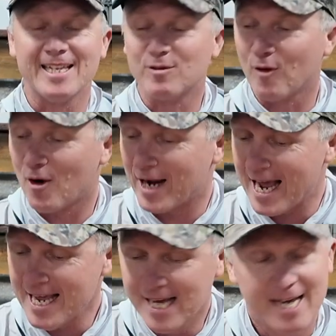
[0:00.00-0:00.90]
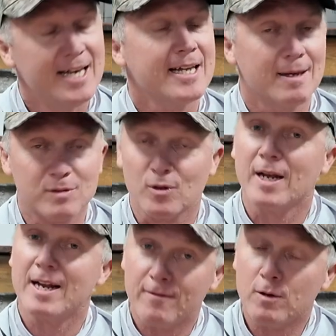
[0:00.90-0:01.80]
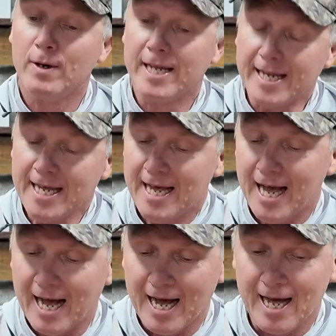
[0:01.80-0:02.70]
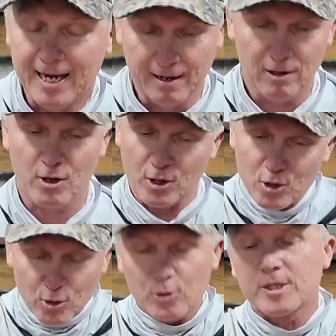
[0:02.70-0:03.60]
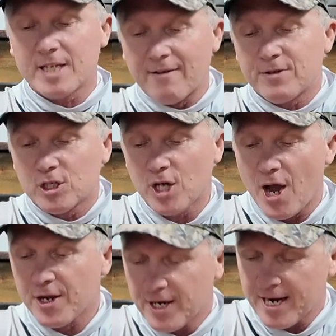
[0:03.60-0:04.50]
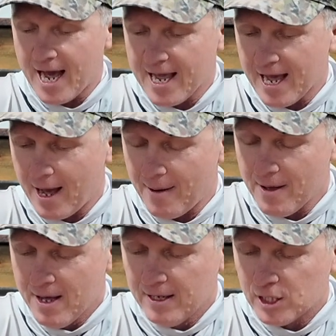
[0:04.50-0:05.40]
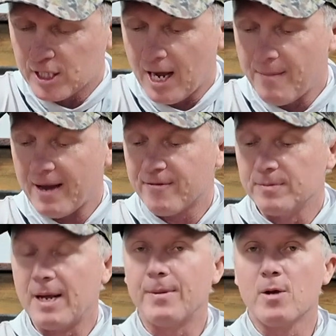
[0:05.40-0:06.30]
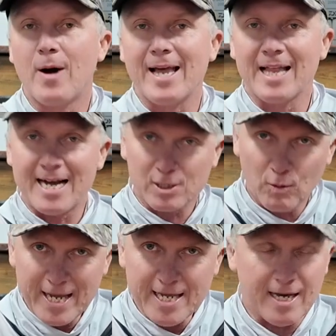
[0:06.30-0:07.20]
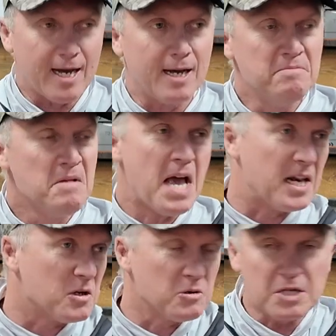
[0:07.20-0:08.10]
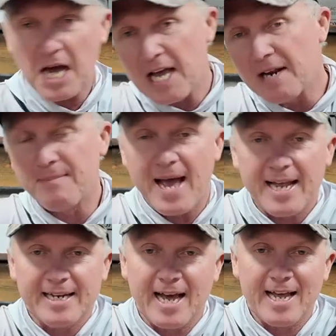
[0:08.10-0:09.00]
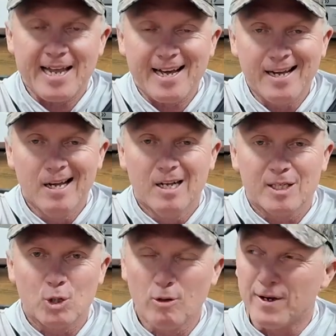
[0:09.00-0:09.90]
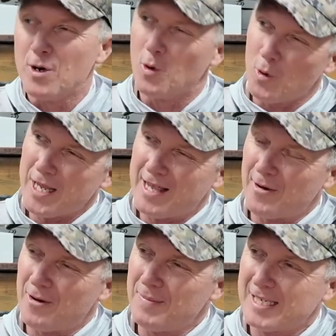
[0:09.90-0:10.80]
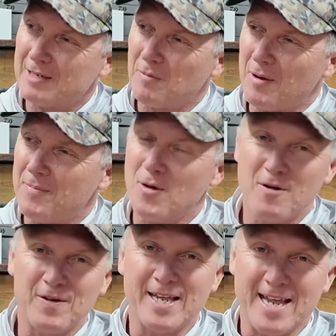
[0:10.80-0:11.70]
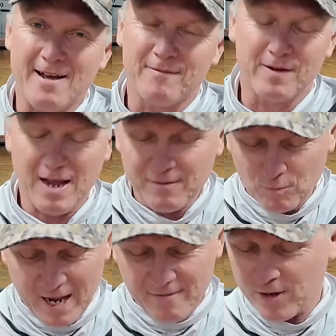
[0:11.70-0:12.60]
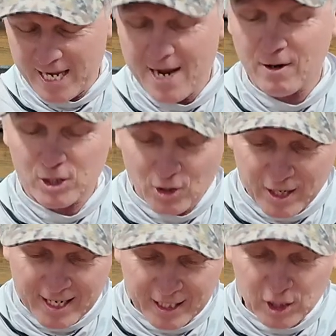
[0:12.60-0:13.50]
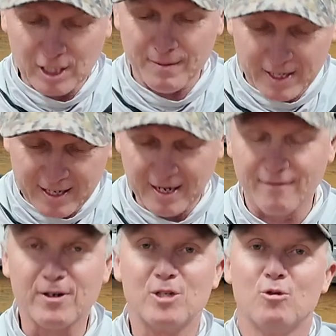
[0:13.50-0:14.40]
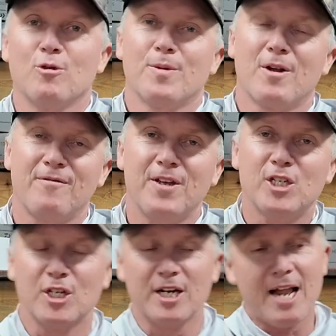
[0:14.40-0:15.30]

It's Friday, comes around every week, and a lot of cool stuff to show you today. Just come back from WA last week, had a good day and a bad day. Sort of annoyed that I missed my perfect year. Every year I try to catch a limit in every tournament I fish, and it